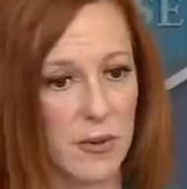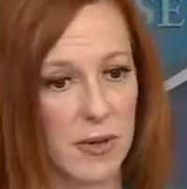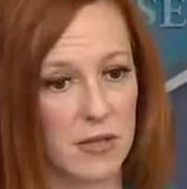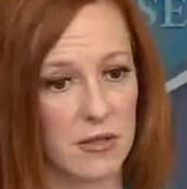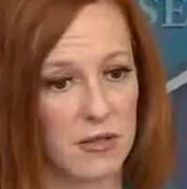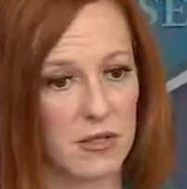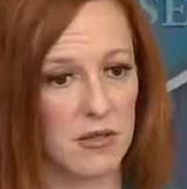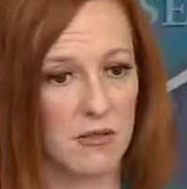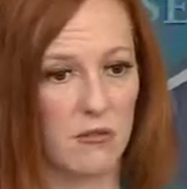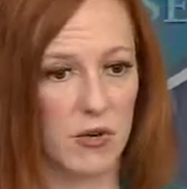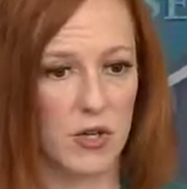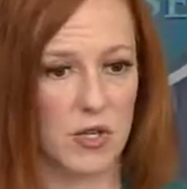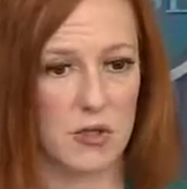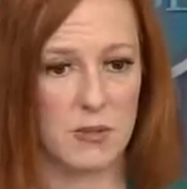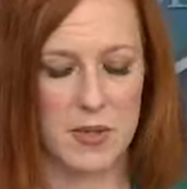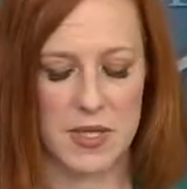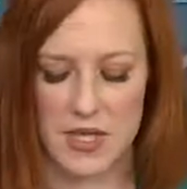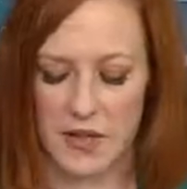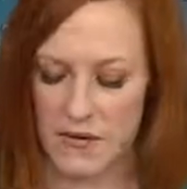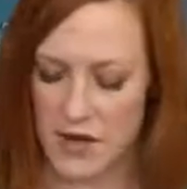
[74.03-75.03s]
And to more
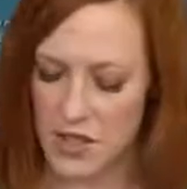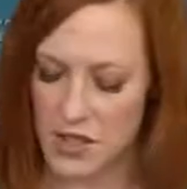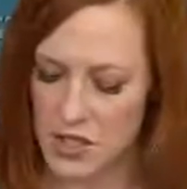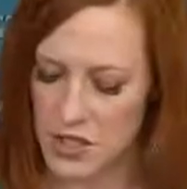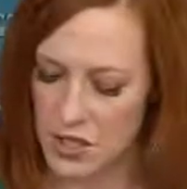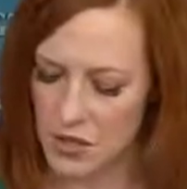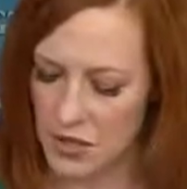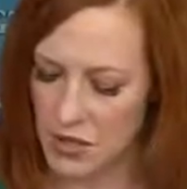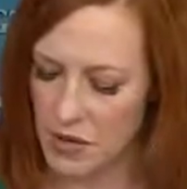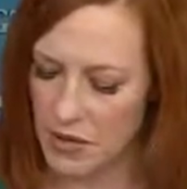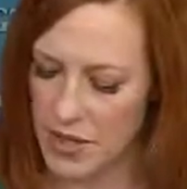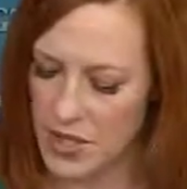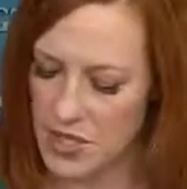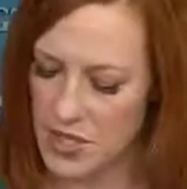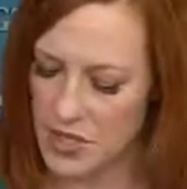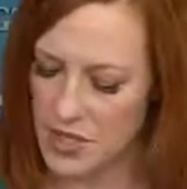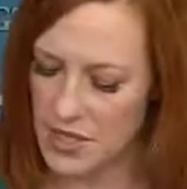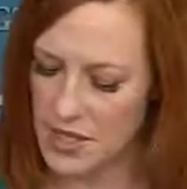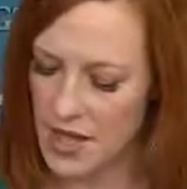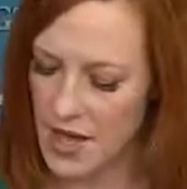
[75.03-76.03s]
specific to your
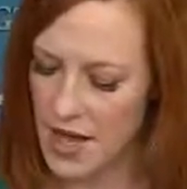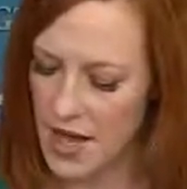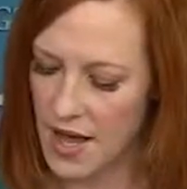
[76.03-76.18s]
question,